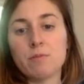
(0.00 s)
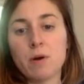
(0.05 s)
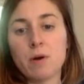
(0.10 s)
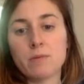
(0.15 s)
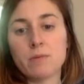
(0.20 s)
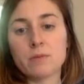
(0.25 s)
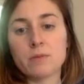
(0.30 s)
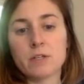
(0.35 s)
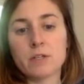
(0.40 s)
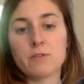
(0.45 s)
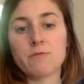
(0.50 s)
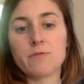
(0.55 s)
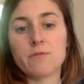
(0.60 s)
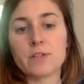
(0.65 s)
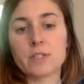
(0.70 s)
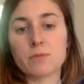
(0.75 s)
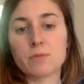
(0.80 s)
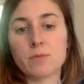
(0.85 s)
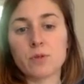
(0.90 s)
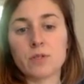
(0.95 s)
bubbles that are
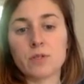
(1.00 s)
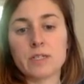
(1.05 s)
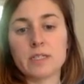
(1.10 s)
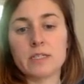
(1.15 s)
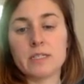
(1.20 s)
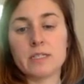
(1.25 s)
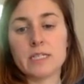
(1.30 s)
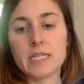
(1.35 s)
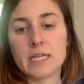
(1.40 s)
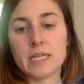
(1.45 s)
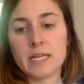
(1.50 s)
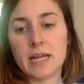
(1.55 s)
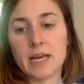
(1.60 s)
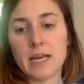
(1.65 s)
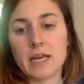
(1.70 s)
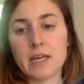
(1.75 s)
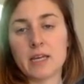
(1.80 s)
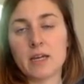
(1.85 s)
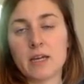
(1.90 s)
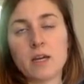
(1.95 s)
visible in
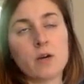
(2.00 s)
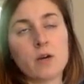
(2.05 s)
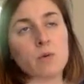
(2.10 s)
DNA